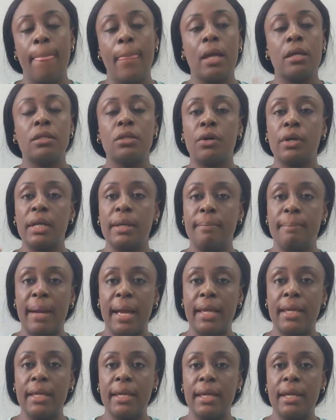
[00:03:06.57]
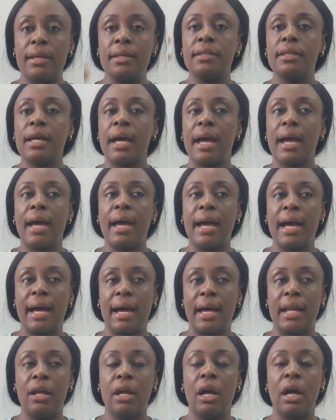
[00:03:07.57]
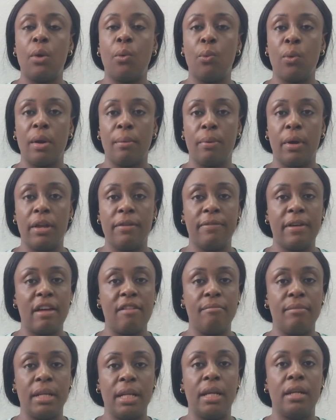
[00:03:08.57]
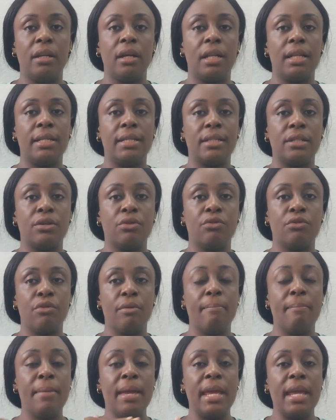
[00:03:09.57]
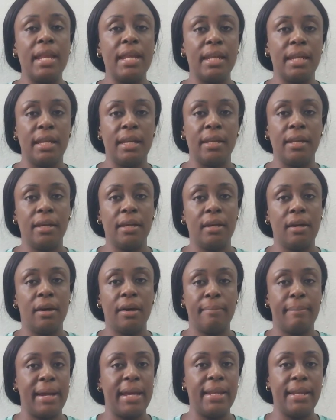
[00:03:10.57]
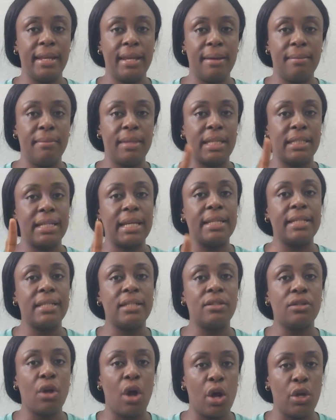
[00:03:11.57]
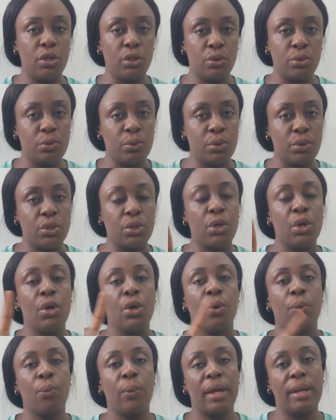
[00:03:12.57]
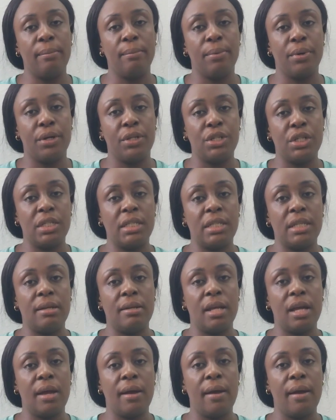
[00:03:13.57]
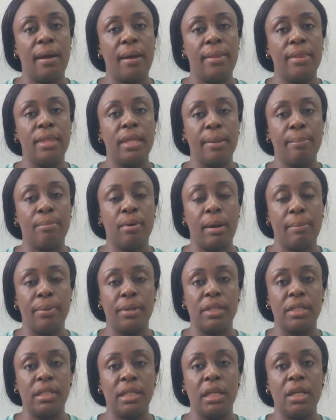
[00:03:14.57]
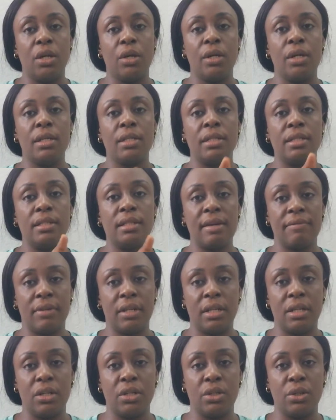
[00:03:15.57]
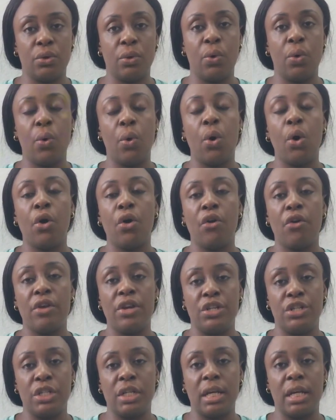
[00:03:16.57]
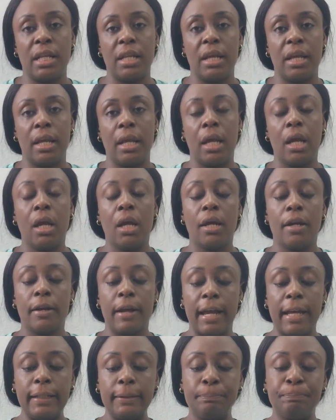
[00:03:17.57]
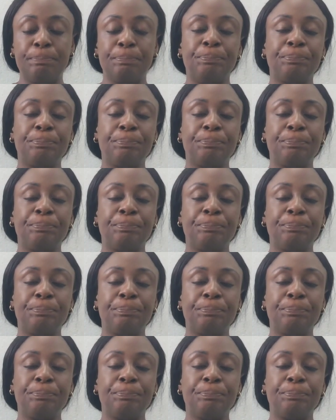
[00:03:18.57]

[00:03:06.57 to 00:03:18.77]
So in my case, I had $1.5 million remaining on my name that I did not use when purchasing the property 7 years ago originally, right?